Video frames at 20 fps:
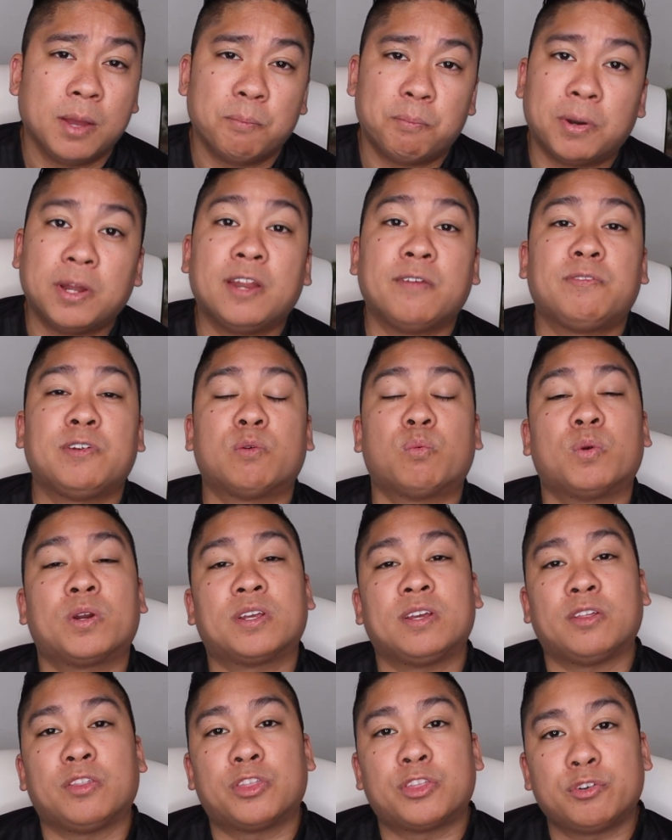But if you're
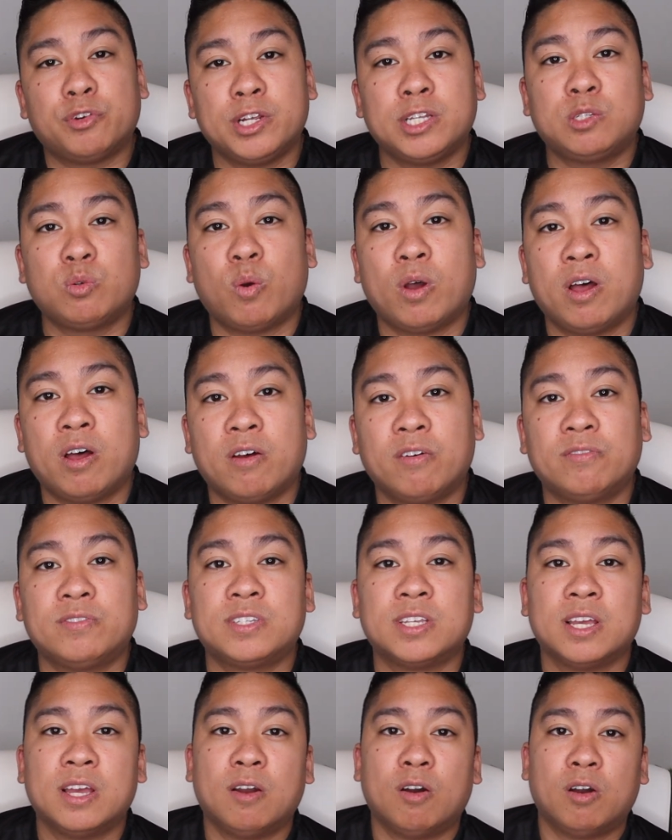working 3/12s